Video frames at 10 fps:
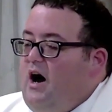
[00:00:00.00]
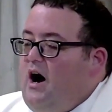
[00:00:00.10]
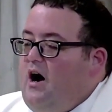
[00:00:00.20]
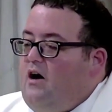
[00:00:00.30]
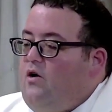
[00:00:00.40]

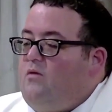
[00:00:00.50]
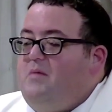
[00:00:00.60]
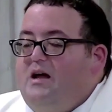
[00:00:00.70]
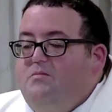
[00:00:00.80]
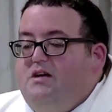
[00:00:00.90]
Uh, or
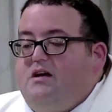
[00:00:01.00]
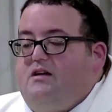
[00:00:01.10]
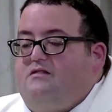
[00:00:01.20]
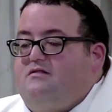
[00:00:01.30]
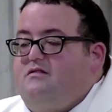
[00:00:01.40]
maybe
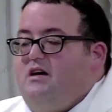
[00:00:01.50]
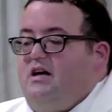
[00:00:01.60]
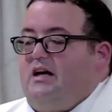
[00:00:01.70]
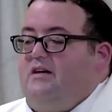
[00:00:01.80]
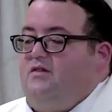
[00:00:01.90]
it's
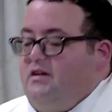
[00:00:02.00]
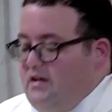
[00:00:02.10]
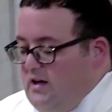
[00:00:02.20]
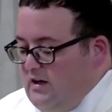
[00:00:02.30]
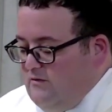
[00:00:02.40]
even
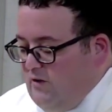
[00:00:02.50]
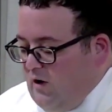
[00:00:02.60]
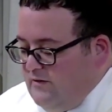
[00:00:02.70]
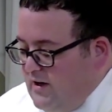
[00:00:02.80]
getting involved.